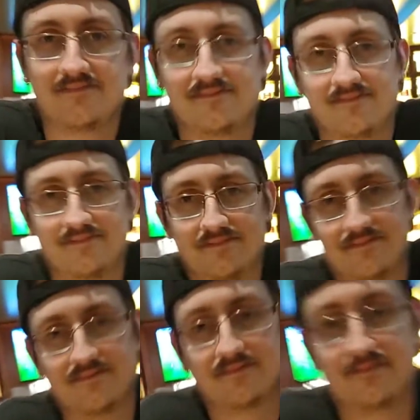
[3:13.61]
Which I
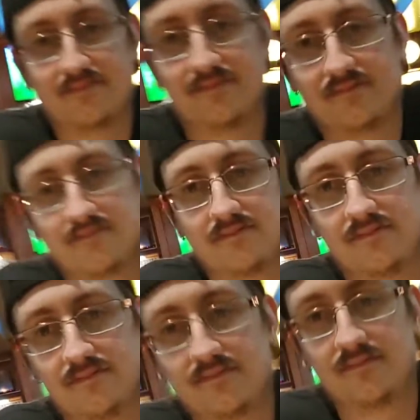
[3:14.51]
love. I love my
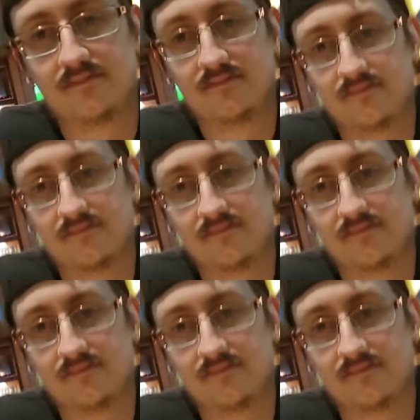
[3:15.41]
home.